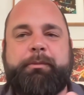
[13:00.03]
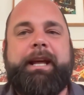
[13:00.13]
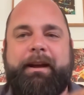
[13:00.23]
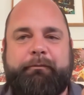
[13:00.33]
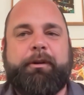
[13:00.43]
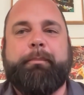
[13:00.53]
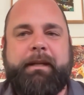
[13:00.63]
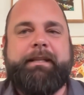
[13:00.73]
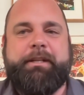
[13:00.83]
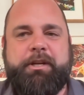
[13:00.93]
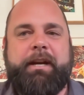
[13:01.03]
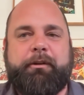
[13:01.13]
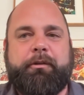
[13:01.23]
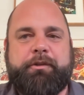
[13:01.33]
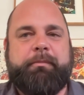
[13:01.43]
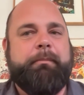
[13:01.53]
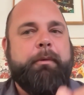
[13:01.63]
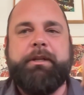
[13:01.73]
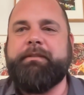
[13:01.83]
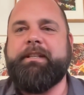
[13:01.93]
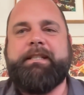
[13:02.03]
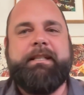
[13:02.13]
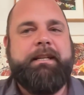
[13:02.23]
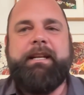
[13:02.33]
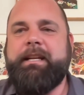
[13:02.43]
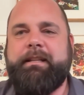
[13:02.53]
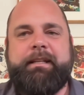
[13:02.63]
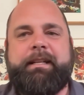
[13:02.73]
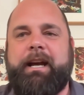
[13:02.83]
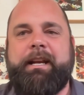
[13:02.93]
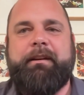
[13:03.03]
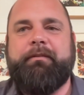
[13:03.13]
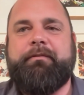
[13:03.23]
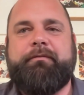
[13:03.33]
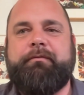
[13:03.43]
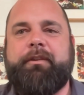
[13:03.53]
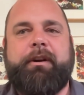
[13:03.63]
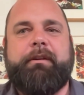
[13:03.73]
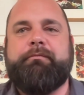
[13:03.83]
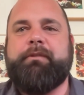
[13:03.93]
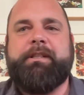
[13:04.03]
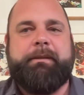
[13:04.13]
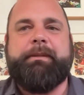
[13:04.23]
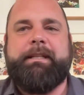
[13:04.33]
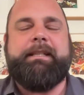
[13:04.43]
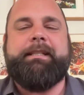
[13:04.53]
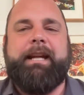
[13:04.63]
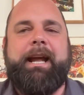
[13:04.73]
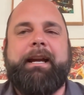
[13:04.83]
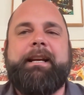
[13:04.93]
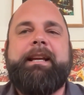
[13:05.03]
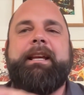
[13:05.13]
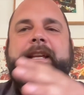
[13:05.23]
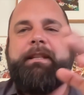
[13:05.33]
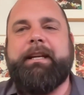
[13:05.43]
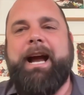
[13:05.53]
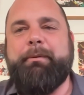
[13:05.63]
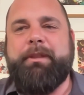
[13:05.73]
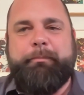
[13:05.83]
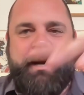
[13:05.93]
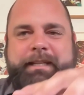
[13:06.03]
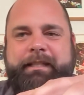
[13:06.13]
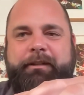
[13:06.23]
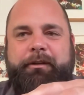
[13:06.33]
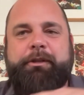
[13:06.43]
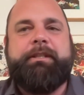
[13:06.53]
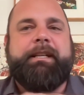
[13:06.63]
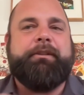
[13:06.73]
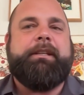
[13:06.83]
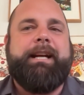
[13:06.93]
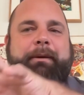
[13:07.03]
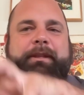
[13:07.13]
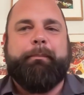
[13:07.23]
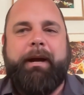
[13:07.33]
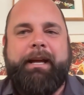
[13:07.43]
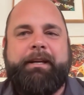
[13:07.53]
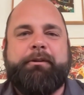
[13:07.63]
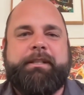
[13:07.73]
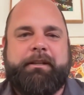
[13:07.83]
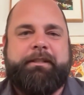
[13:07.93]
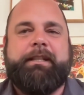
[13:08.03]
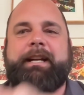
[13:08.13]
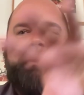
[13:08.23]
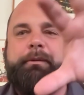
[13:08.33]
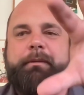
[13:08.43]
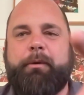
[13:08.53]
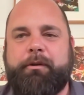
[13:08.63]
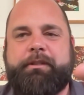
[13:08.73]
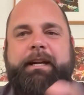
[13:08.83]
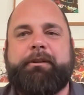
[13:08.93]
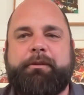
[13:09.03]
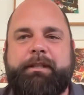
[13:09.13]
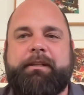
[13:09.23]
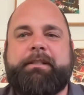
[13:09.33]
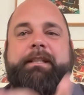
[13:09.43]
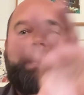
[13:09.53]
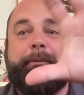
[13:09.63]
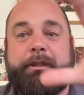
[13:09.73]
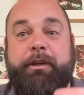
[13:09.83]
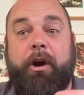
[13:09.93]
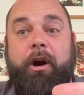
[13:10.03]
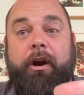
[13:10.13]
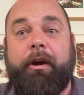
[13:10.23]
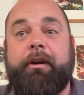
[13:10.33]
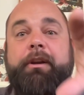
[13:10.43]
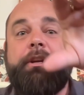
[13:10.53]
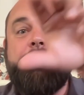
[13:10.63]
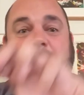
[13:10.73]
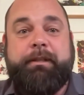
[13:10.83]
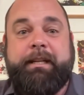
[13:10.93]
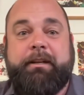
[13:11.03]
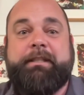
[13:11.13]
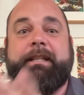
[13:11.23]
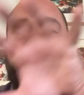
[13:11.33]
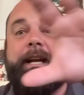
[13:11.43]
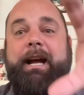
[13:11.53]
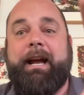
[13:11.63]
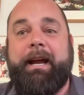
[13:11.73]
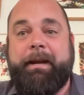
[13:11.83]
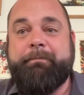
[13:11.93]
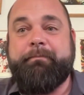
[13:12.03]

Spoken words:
where they have real plantation agriculture. But most of it's this kind of very subsistence ag. The guy with the bicycle, you sell to the guy with the bike, who sells to the guy with the motorcycle, who sells to the guy with the car, who sells to the guy